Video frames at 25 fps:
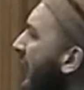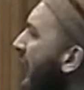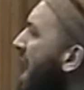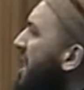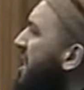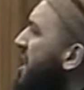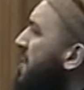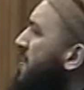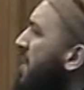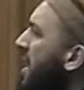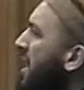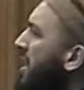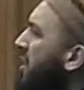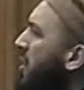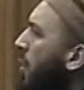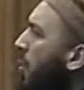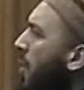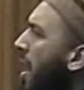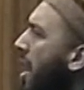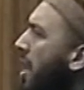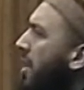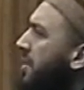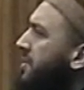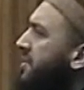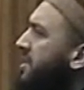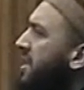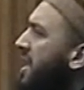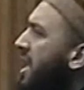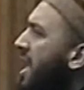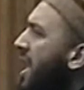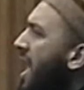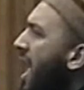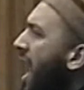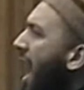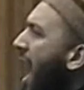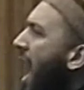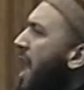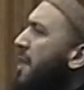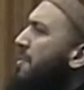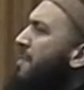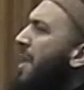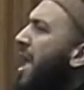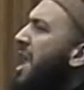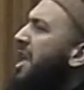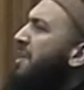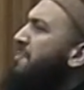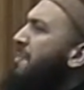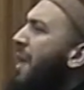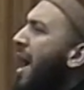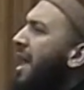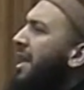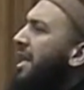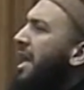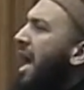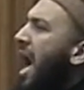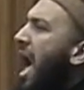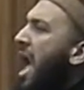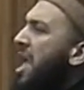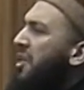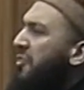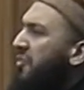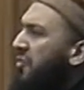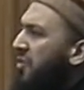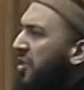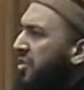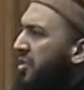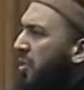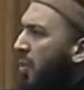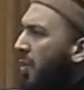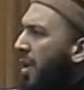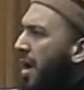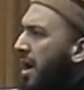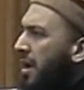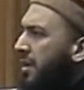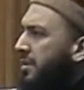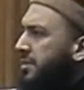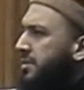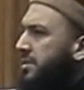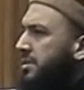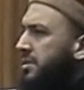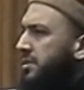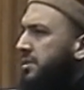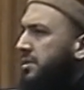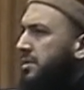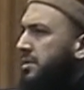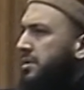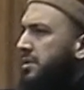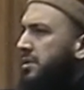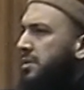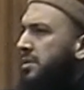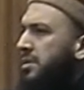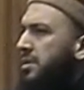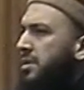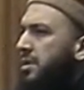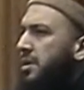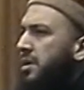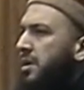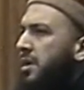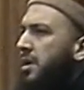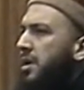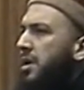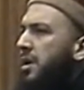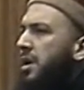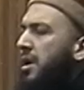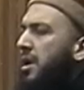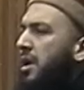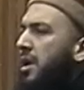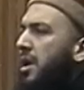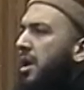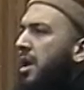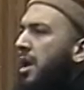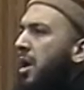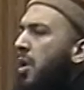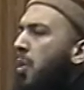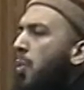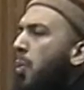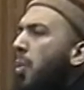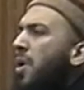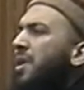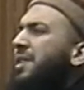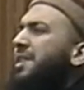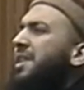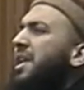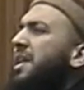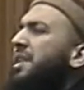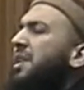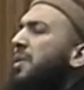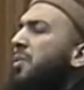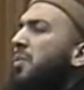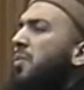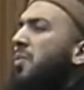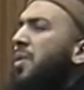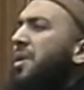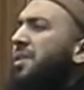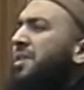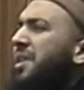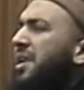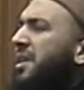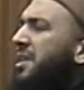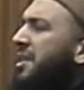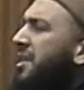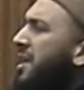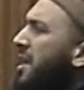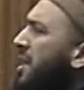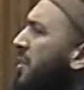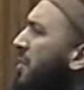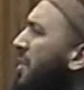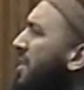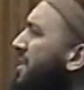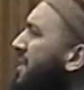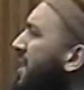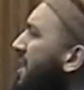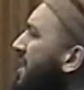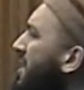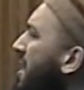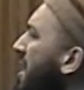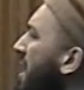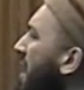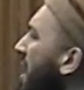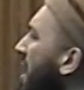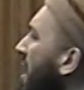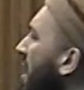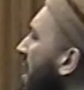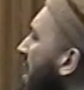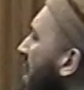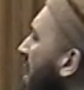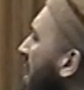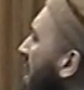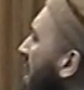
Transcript: Adam in the world and made mankind for the world. What did, what did, the, what did the,